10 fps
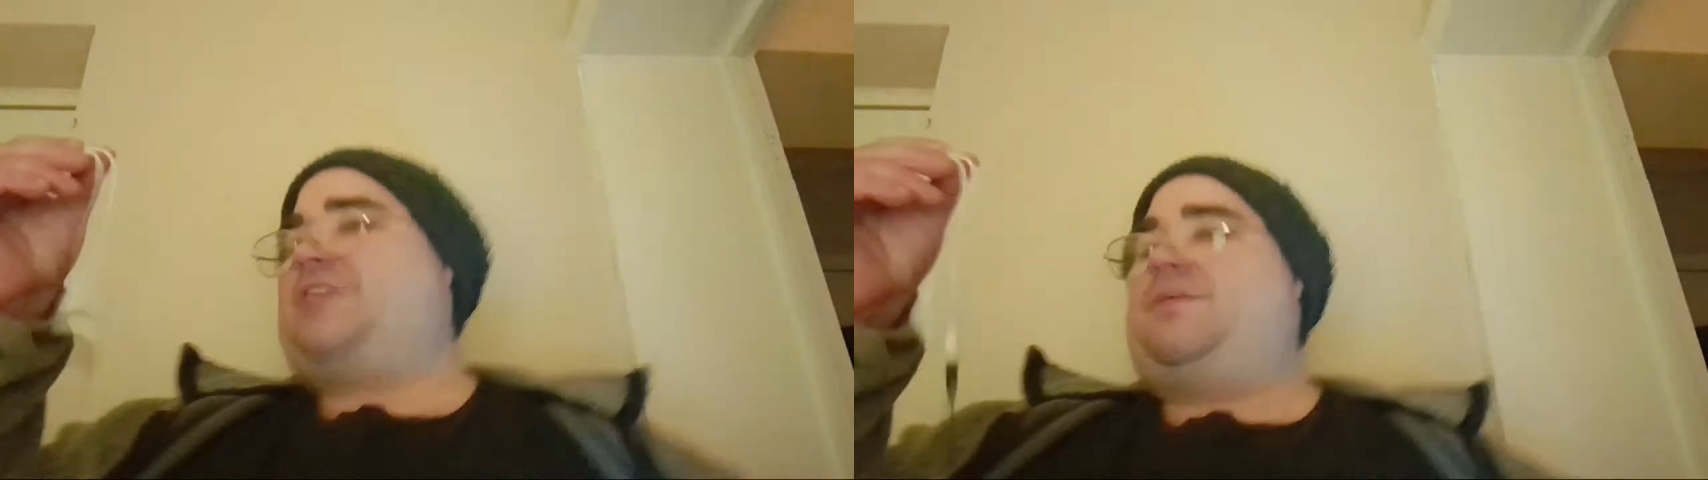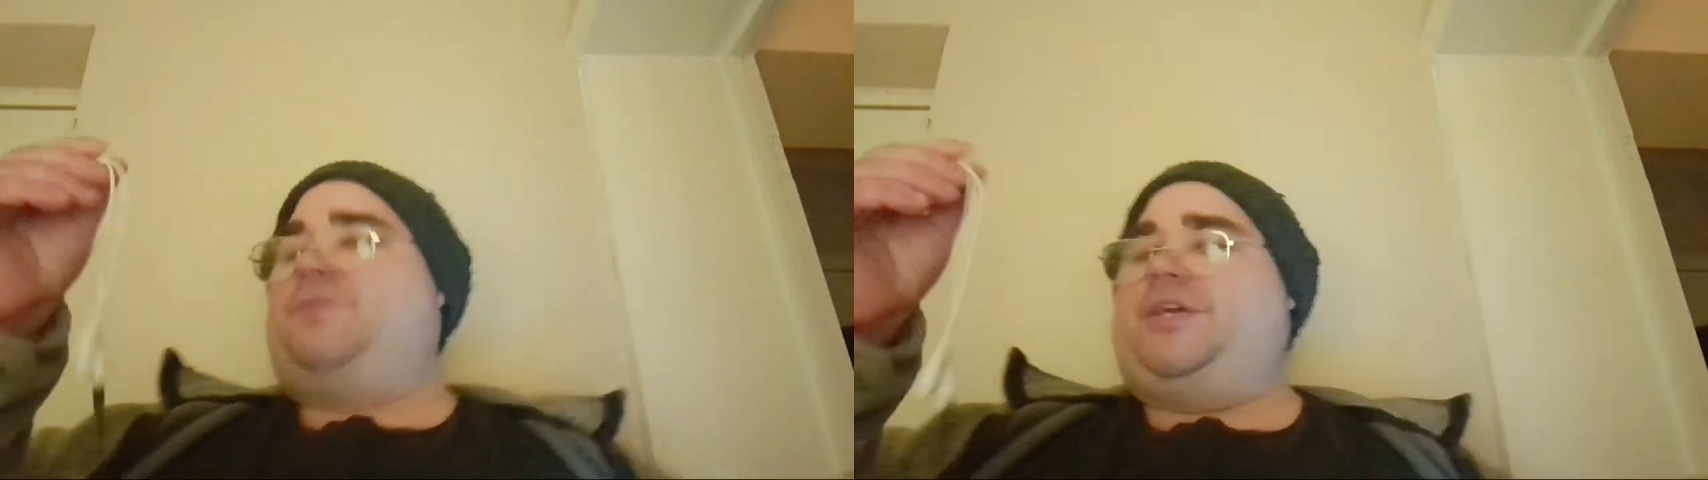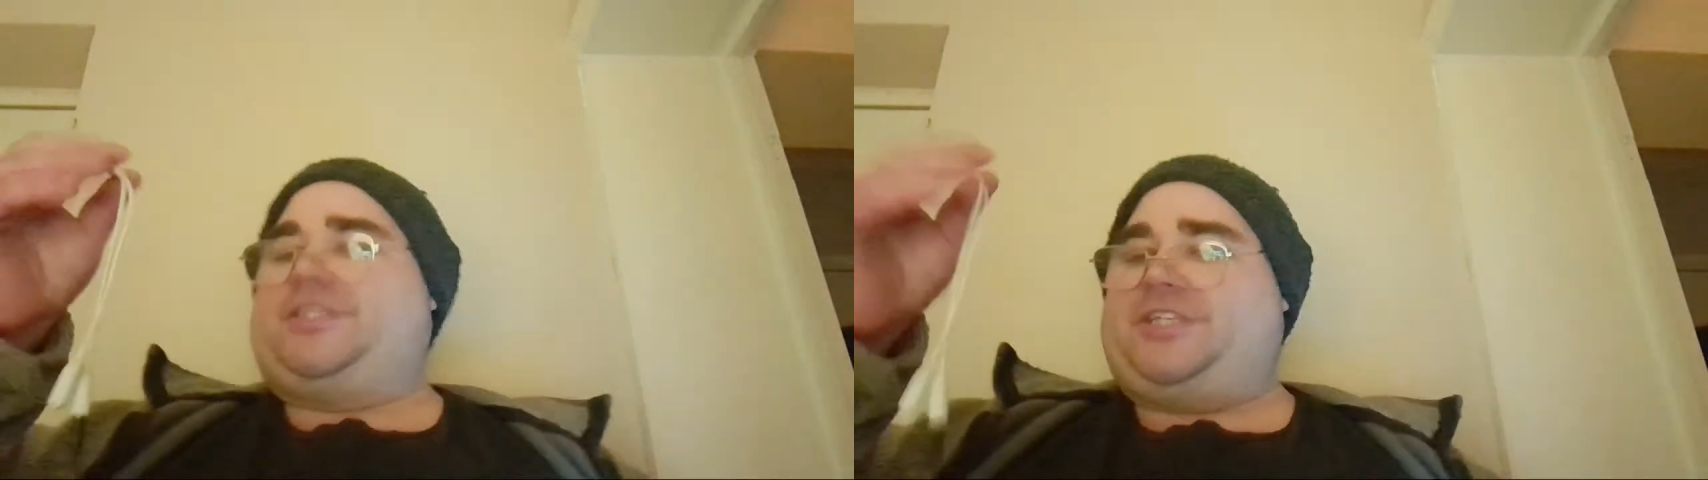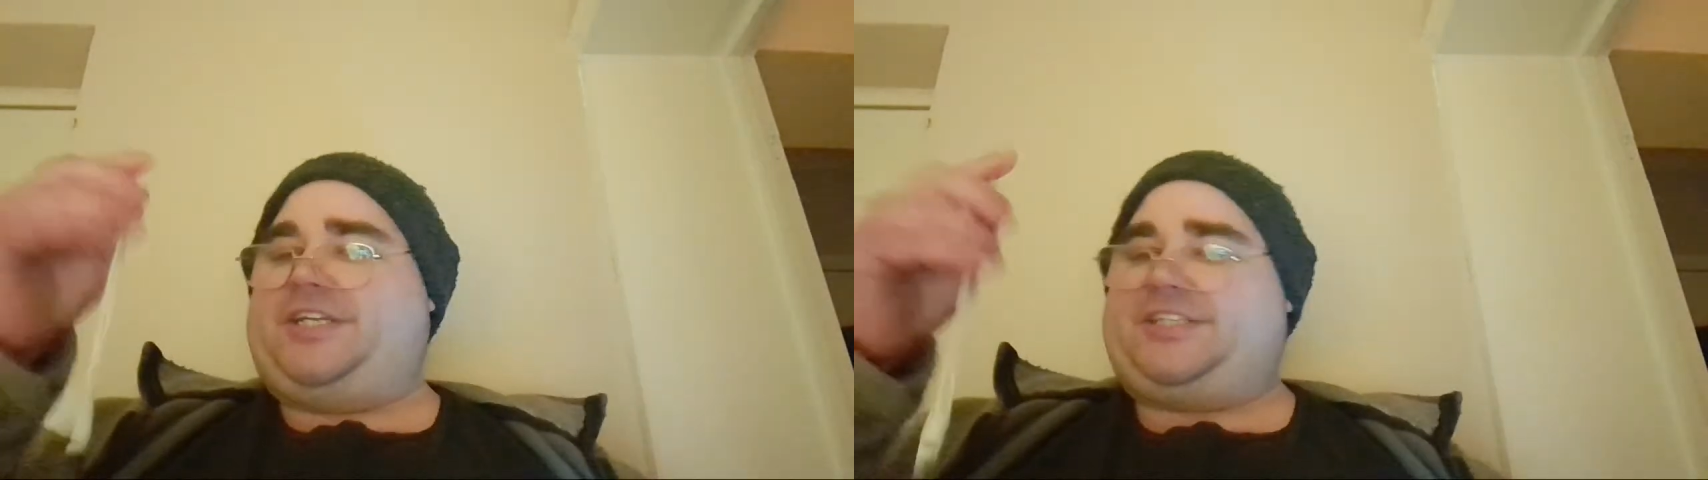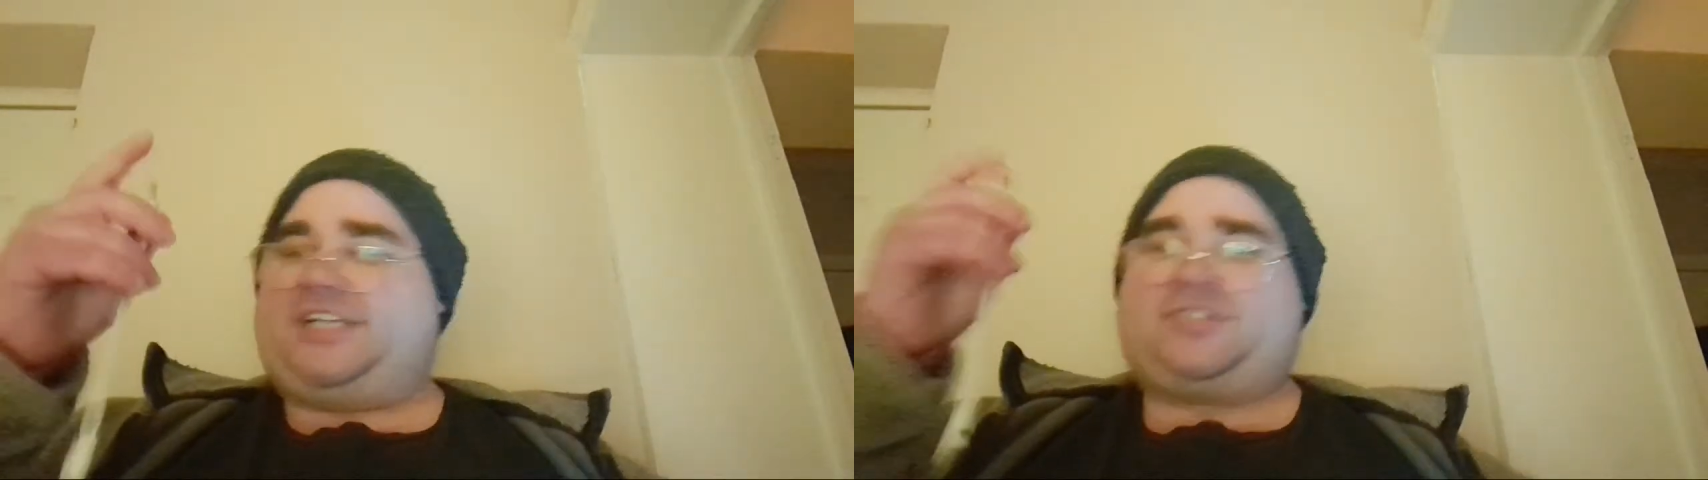Some
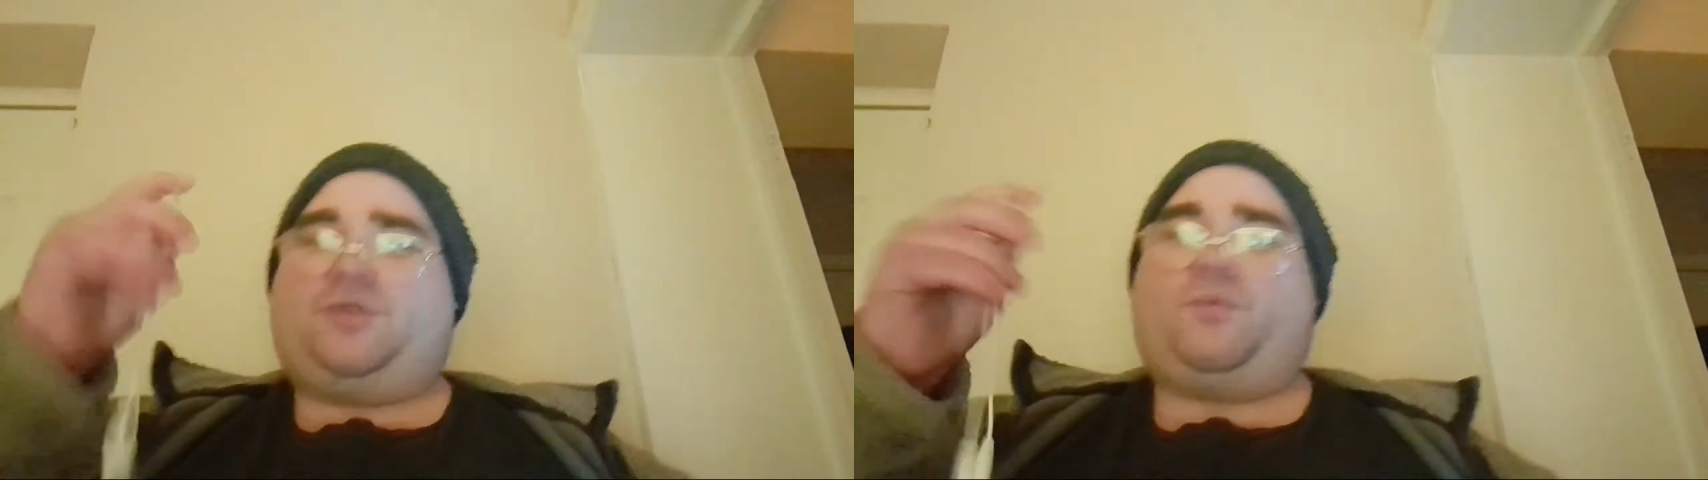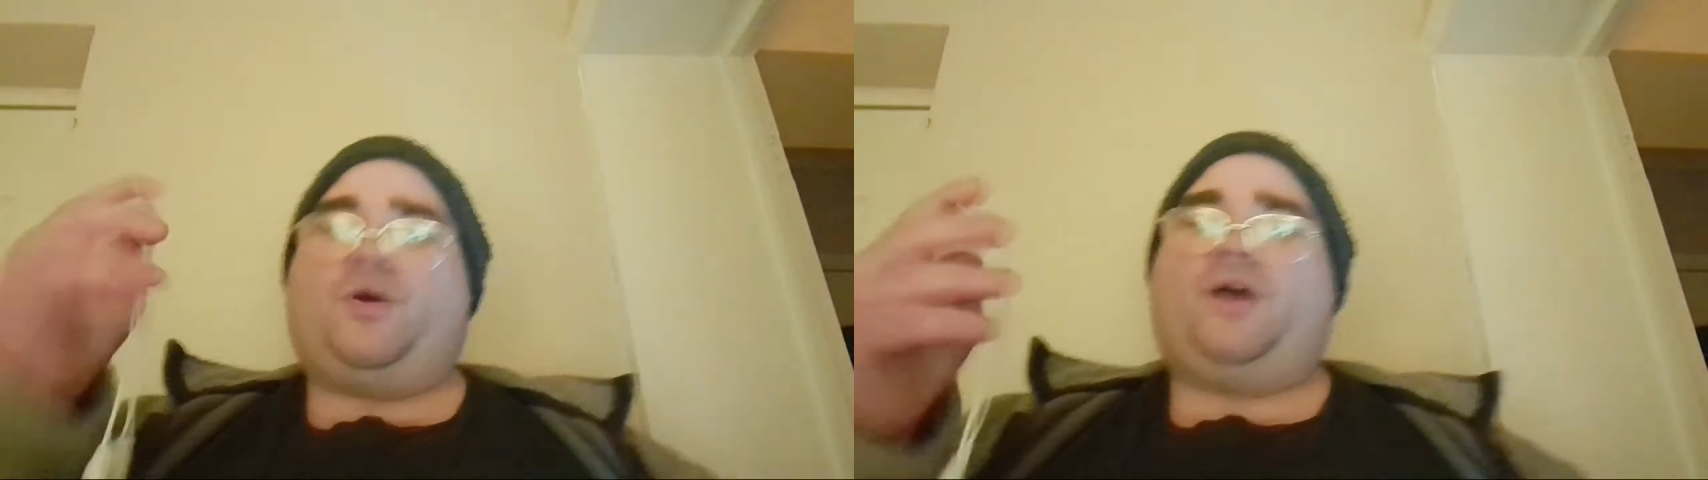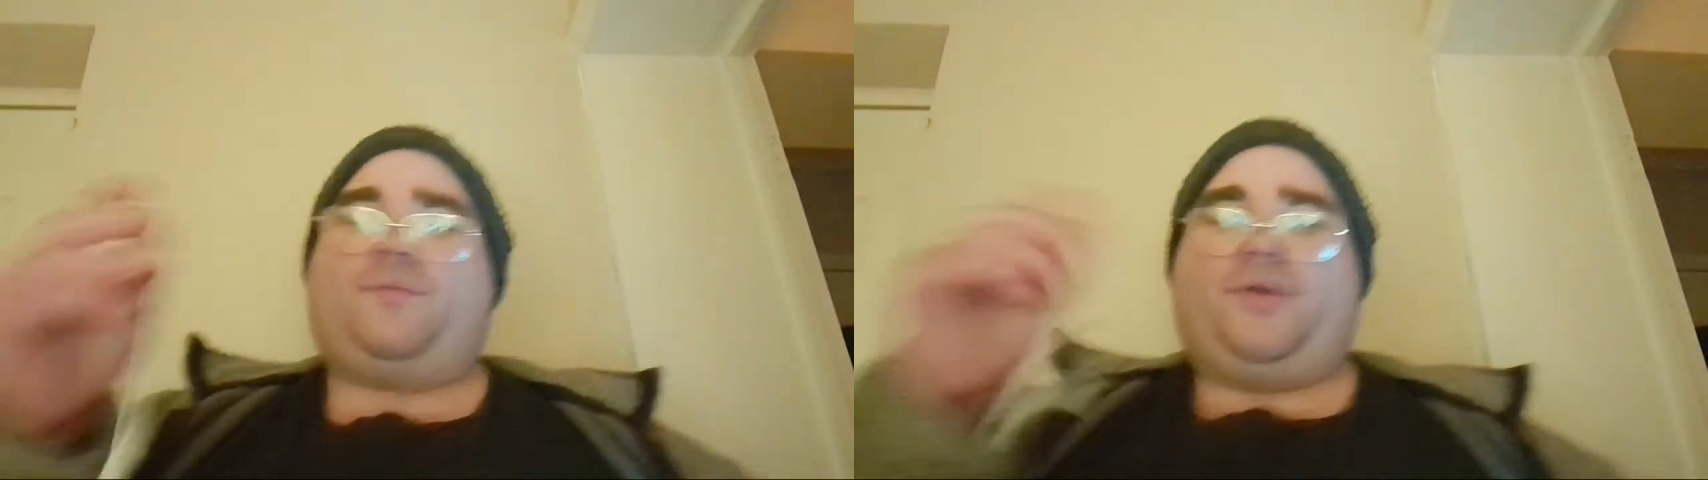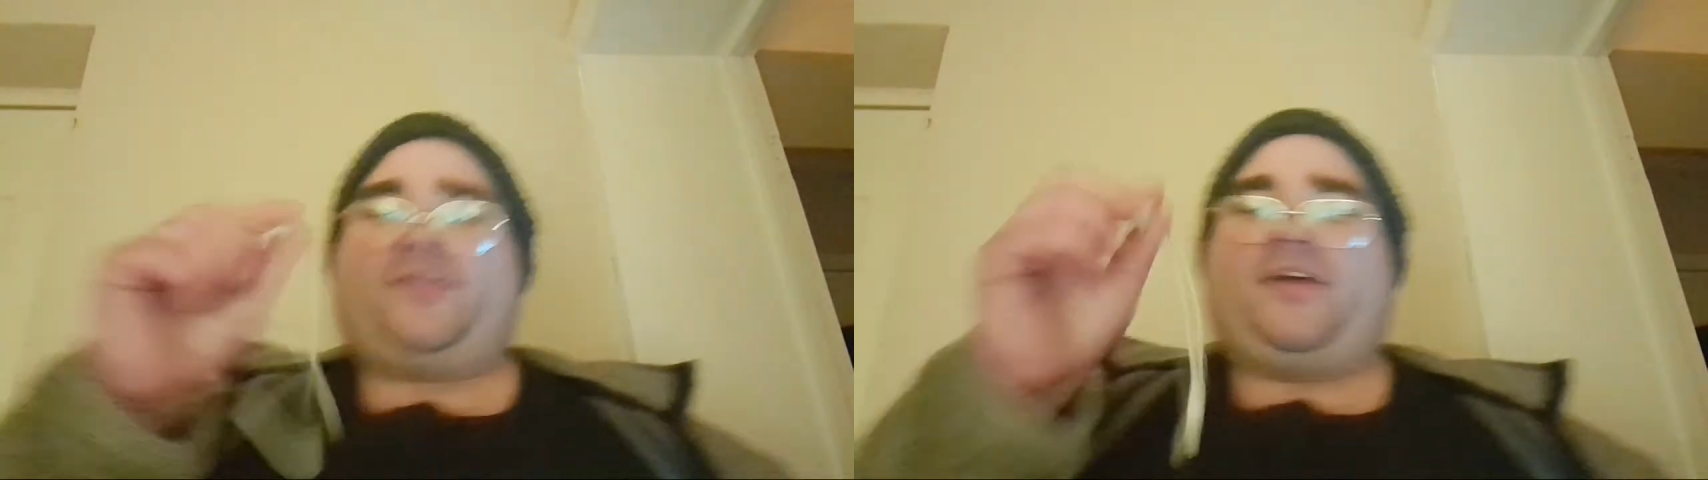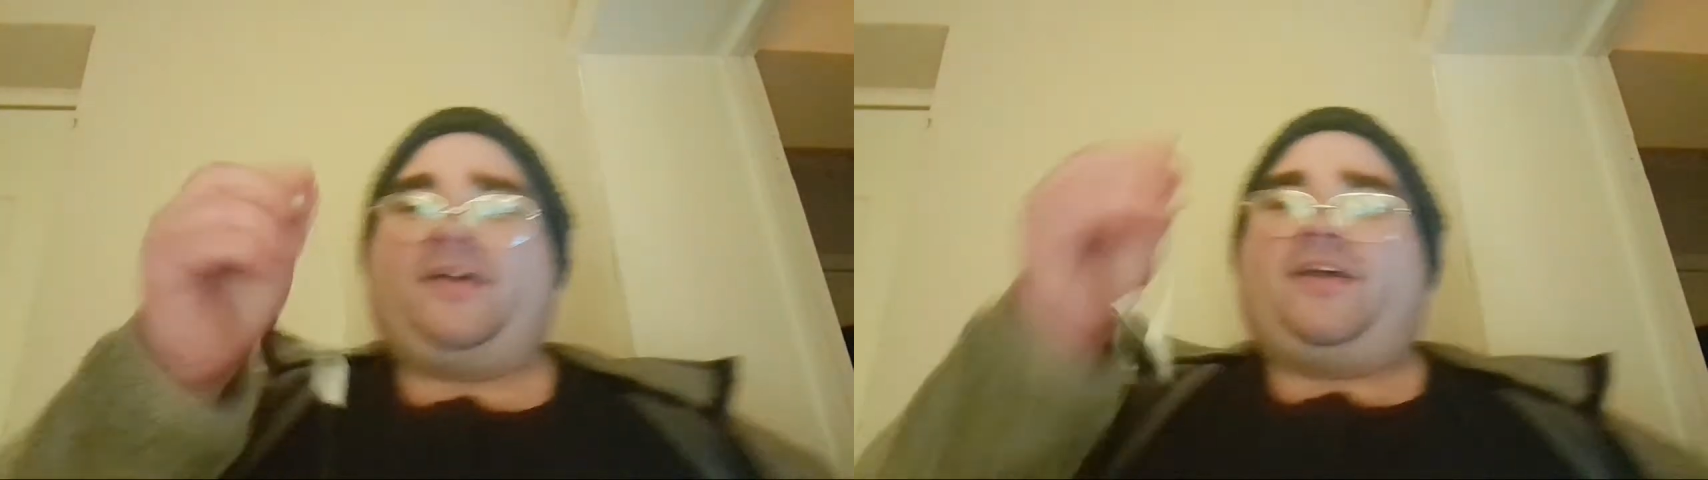reason it does not work
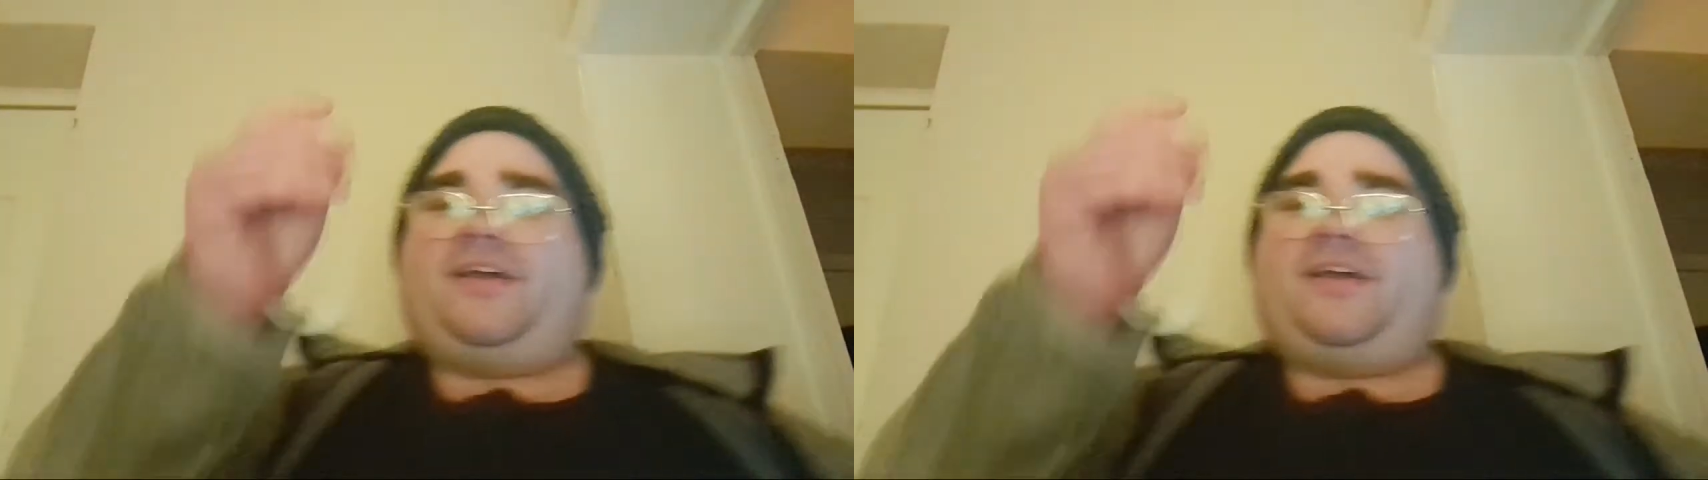with